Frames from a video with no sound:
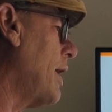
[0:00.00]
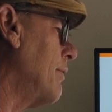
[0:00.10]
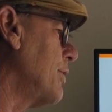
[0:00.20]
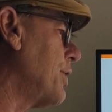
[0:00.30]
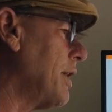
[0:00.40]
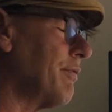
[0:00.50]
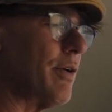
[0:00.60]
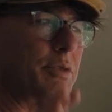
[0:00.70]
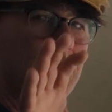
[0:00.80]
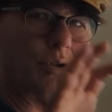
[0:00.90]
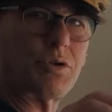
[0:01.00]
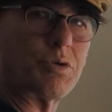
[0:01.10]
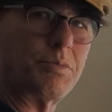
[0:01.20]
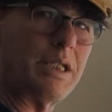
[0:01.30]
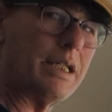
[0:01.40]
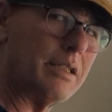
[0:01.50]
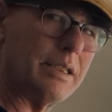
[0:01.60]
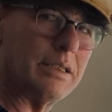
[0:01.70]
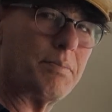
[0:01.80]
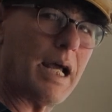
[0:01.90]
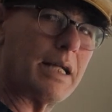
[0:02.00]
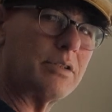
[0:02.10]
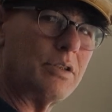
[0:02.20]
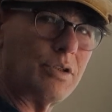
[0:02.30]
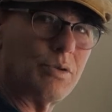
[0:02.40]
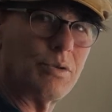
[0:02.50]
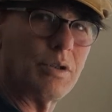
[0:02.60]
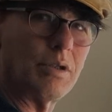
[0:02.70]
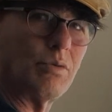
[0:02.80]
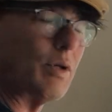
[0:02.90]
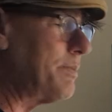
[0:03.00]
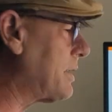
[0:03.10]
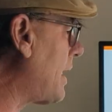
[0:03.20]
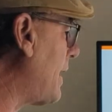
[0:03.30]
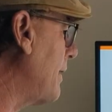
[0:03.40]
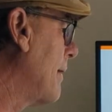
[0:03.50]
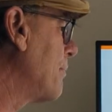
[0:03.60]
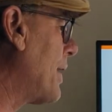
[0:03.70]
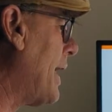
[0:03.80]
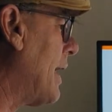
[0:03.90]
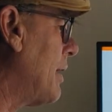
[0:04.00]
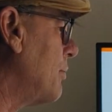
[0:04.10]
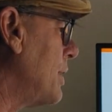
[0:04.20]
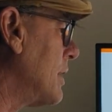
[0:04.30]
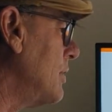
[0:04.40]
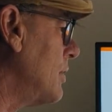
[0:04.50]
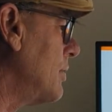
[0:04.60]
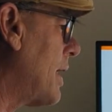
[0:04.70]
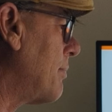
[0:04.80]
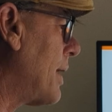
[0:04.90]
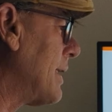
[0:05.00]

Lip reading: everything from your social media leads back to your website, and we can do that by